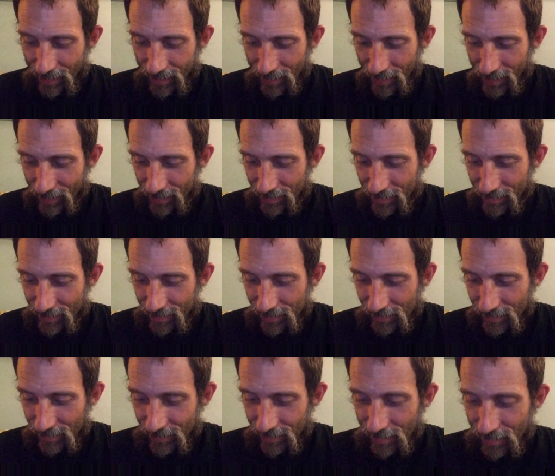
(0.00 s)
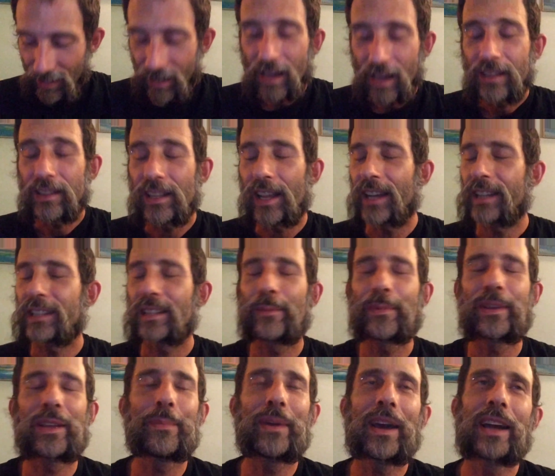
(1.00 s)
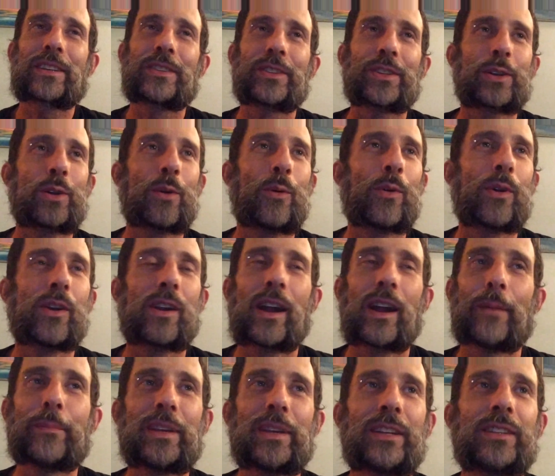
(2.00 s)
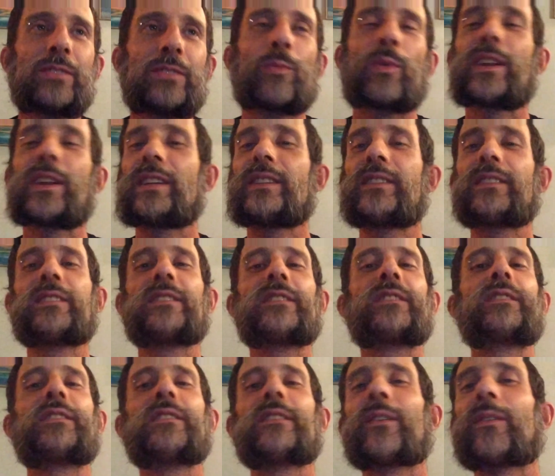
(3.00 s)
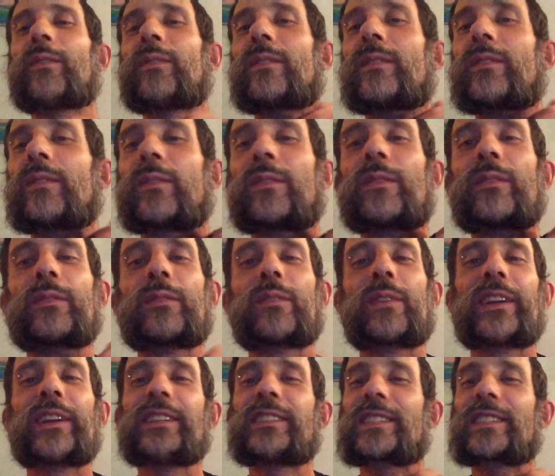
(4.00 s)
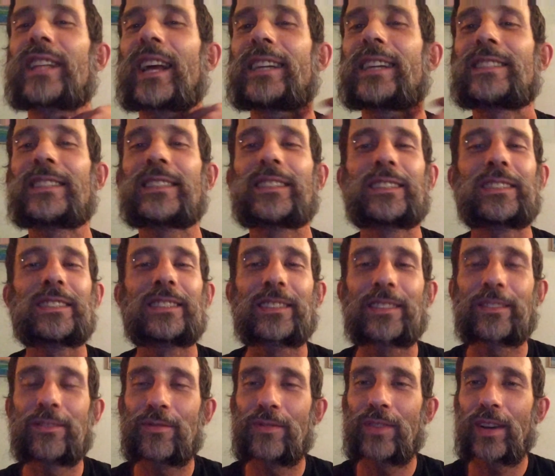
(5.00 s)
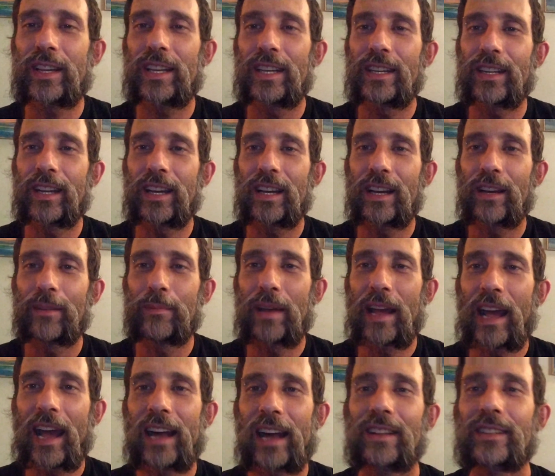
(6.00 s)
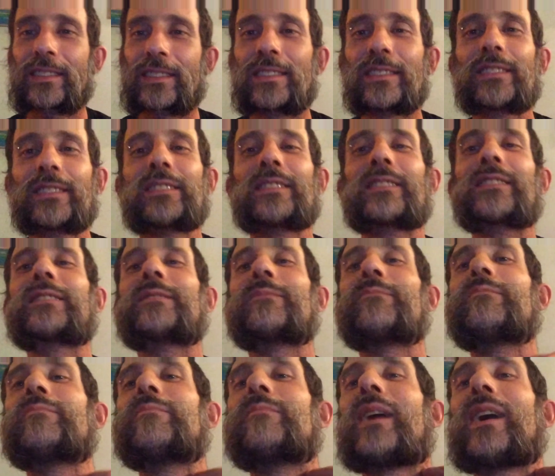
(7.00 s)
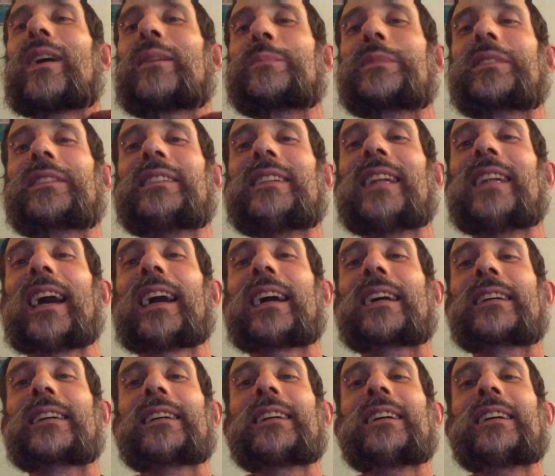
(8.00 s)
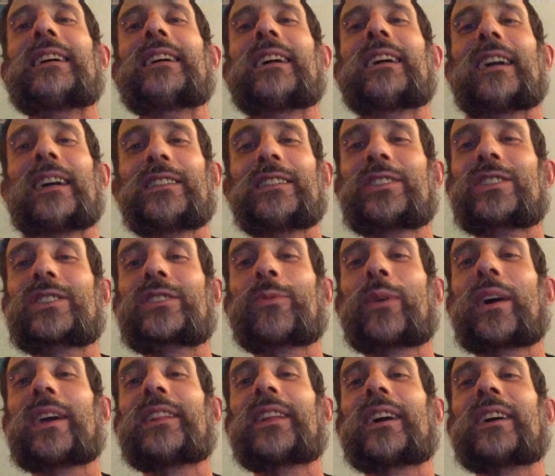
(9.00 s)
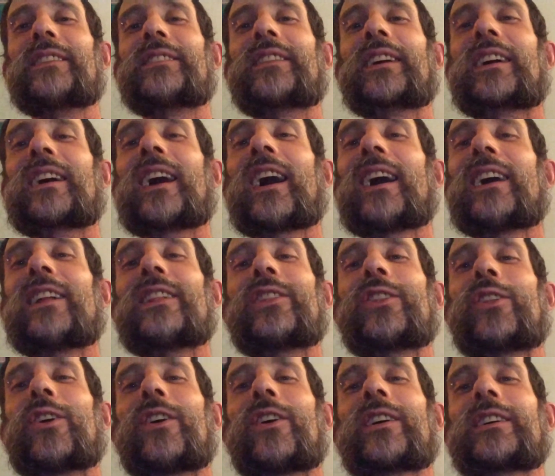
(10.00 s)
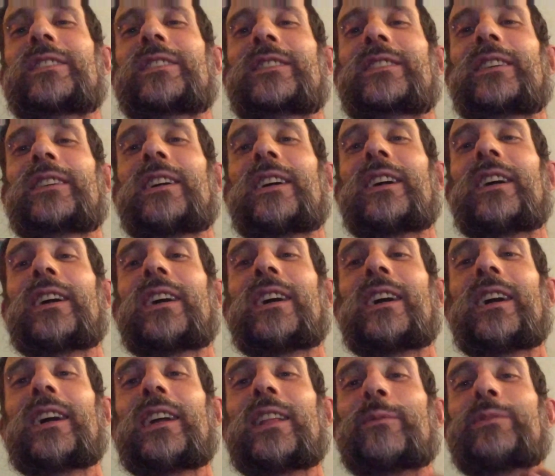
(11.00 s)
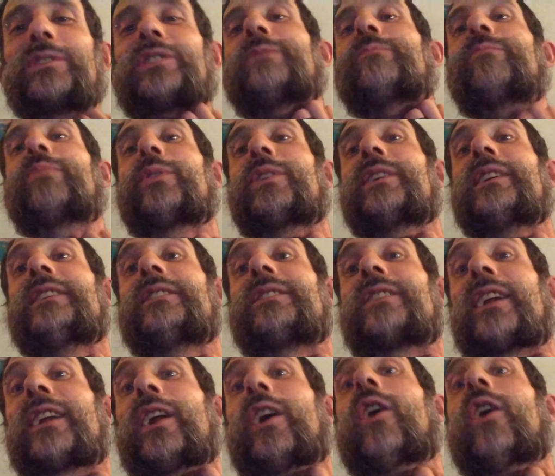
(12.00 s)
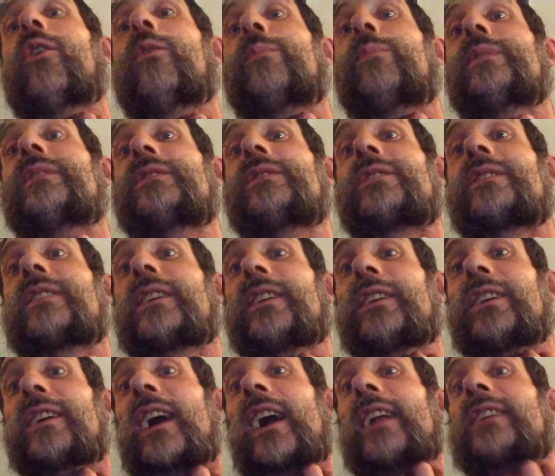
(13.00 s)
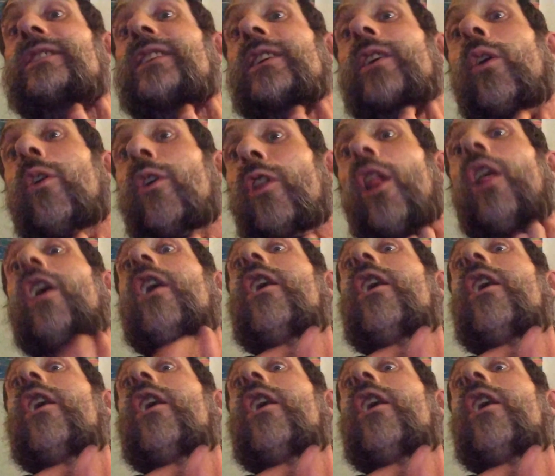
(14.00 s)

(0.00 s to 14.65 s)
And like, let me get back to the gore. I mean, when he slices fucking Alex's mom's neck, just the way the cut looks, and then when she breathes and it opens and you kind of see it go,